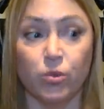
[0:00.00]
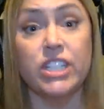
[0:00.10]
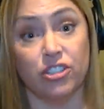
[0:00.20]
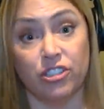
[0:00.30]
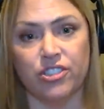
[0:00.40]

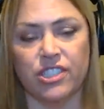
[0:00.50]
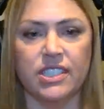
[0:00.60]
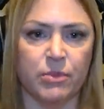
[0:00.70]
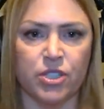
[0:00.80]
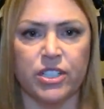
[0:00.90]

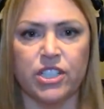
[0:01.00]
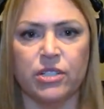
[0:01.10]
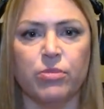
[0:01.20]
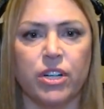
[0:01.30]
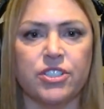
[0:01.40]
research and
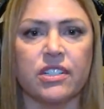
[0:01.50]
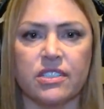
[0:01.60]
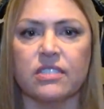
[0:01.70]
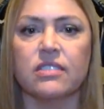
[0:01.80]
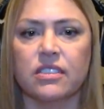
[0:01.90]
demonstration
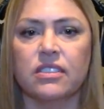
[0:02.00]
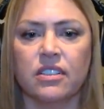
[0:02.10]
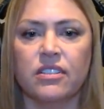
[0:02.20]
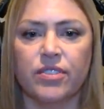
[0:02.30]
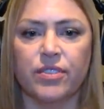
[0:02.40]
projects
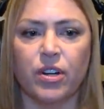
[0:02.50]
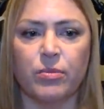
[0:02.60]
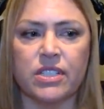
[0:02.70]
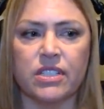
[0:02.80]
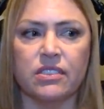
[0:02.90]
for
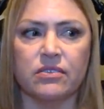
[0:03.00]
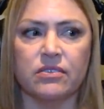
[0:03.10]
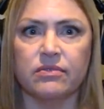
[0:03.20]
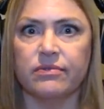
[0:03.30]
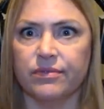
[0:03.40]
pharmacy,
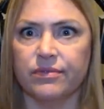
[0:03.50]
